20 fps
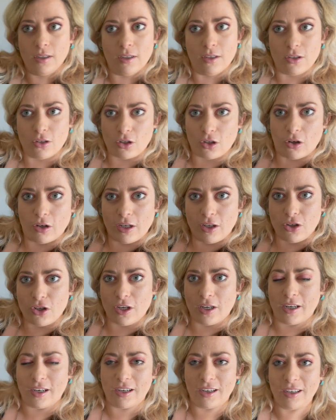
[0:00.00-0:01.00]
screen
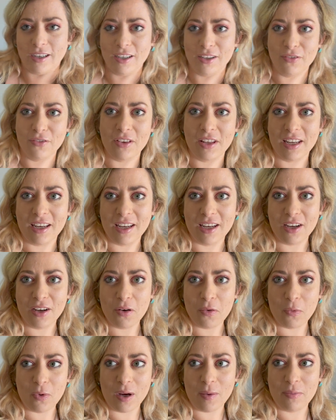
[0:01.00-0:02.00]
share of the
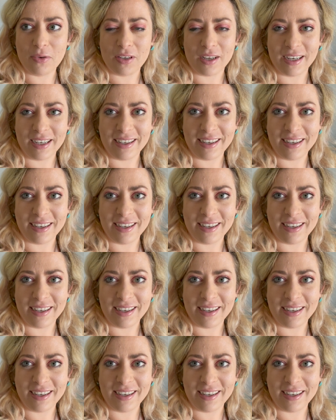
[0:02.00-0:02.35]
website